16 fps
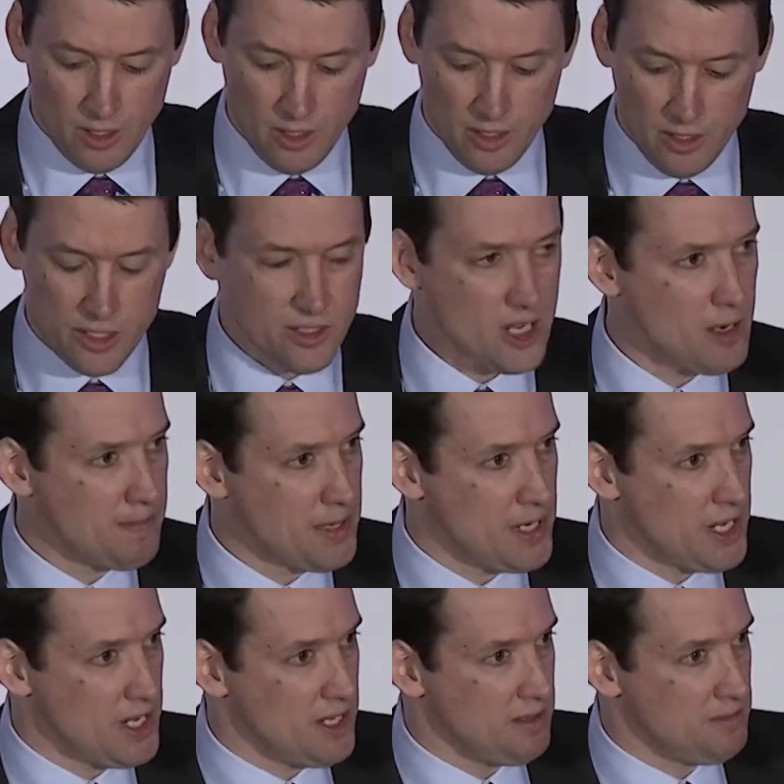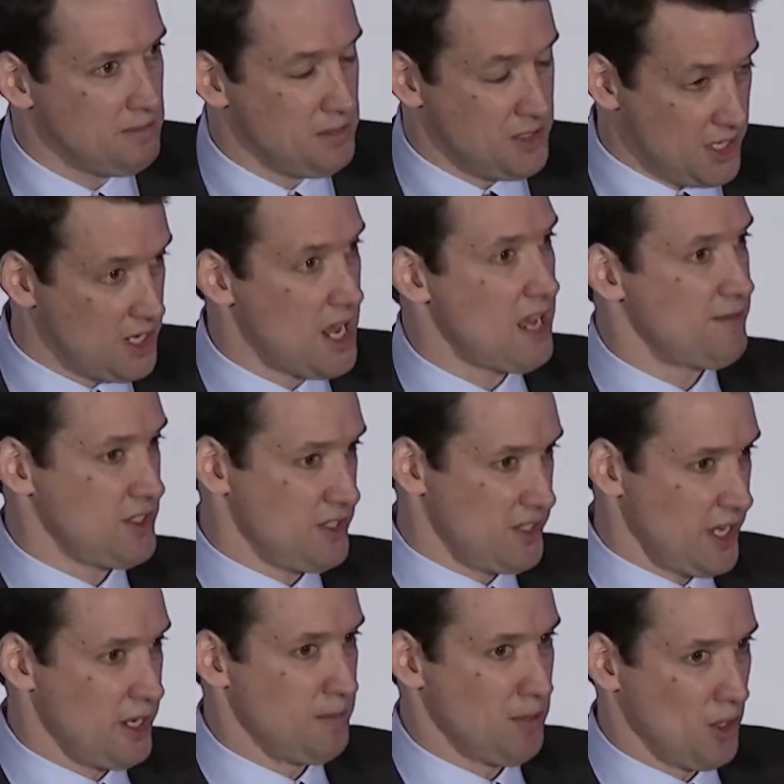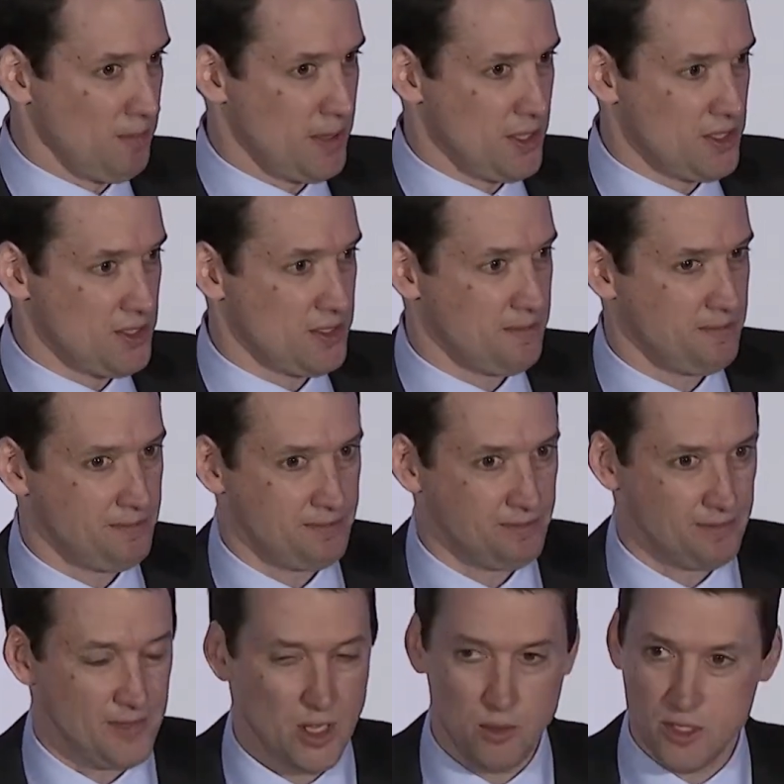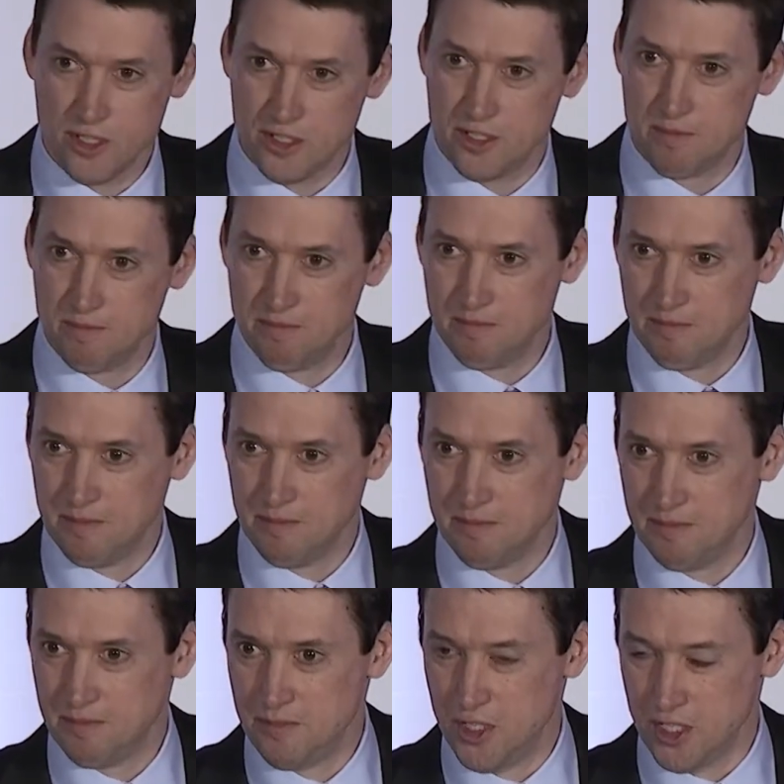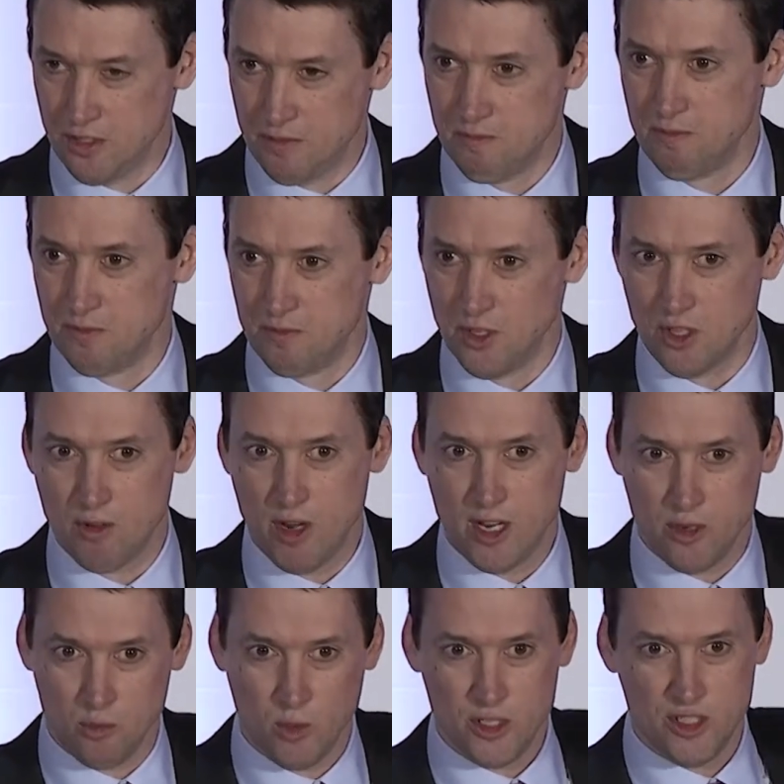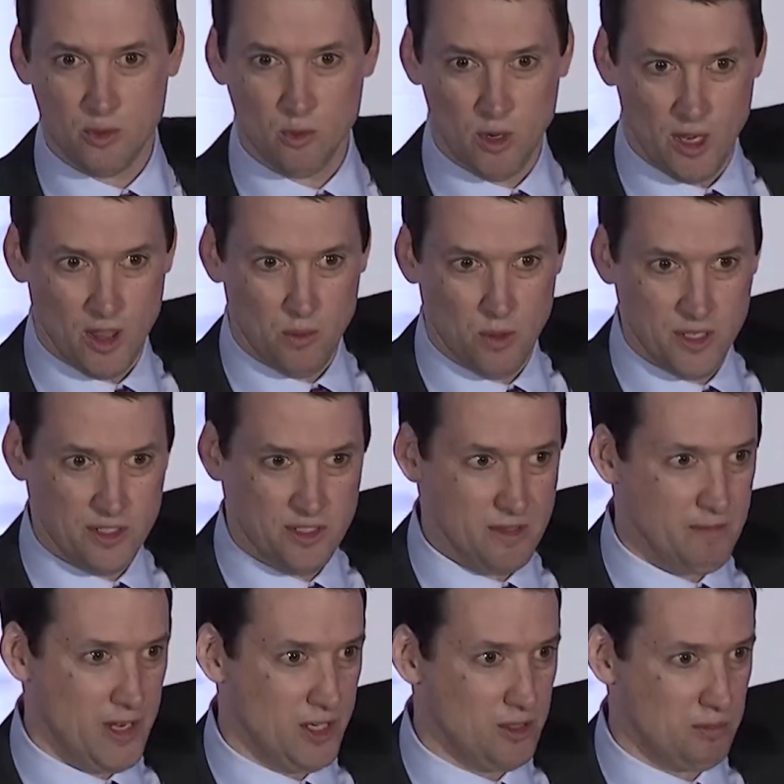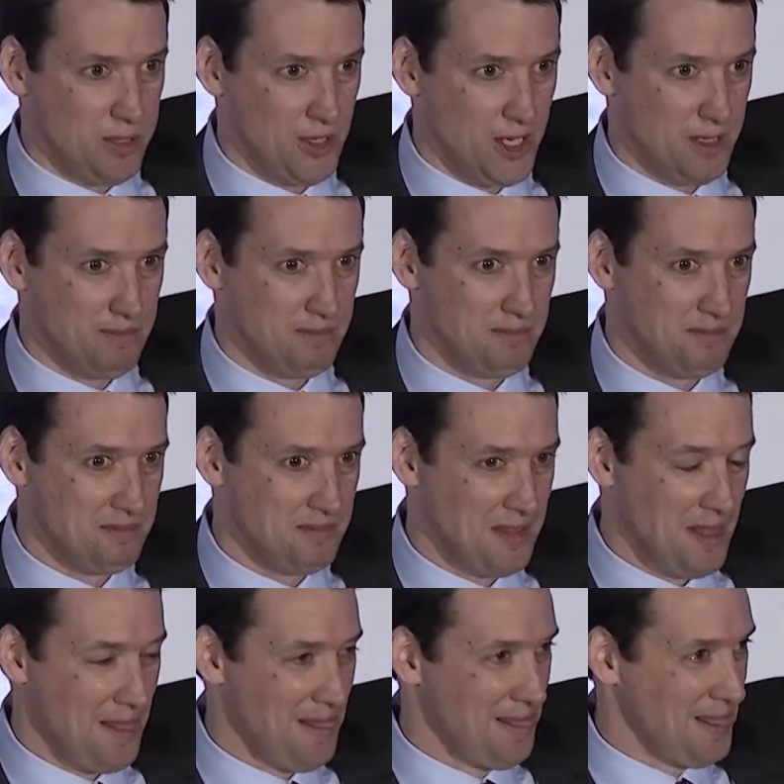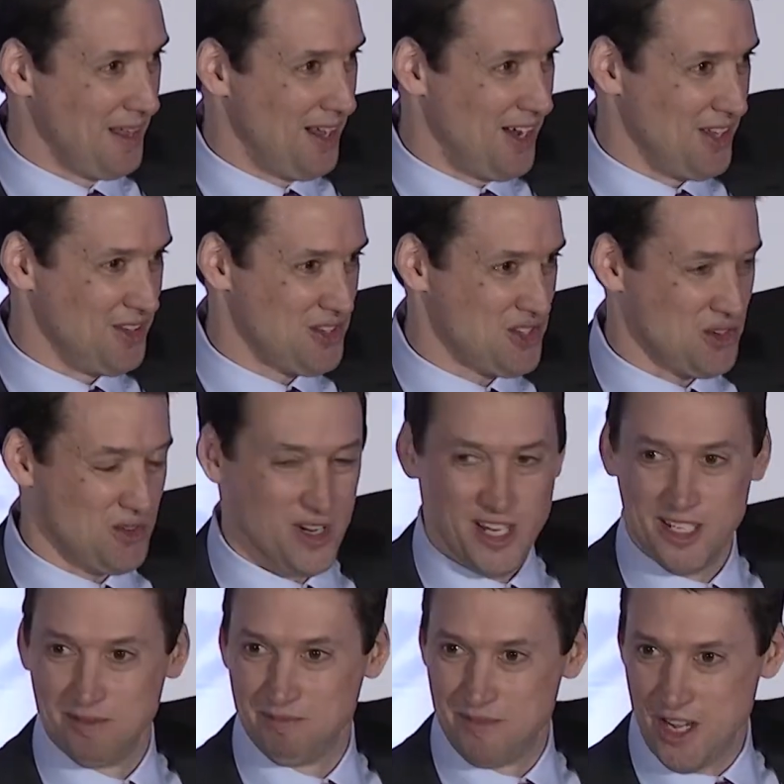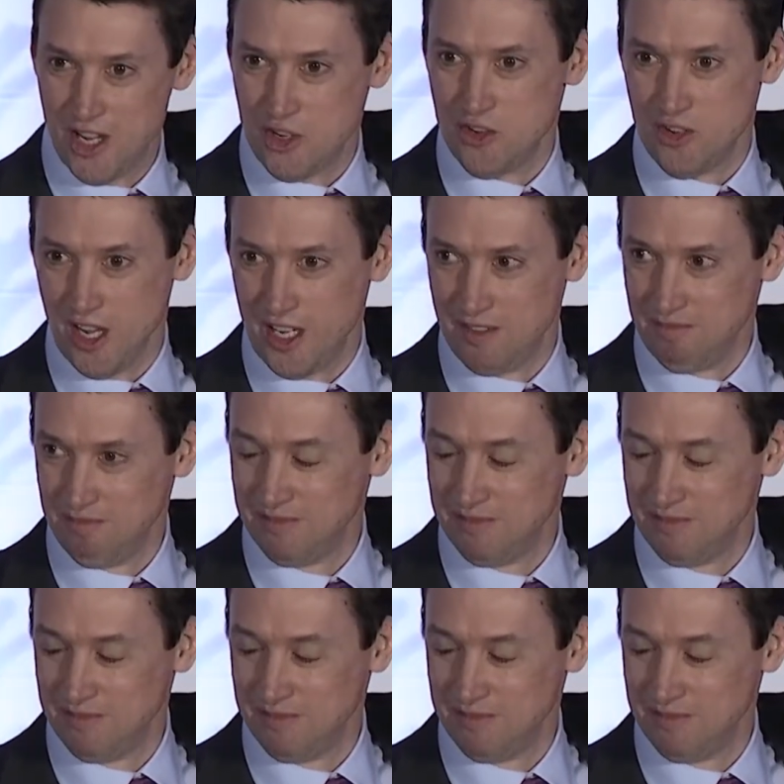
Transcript: this company did have a stated purpose. It was, just for the record, wasn't one of the ones that Michael put up on the screen yesterday.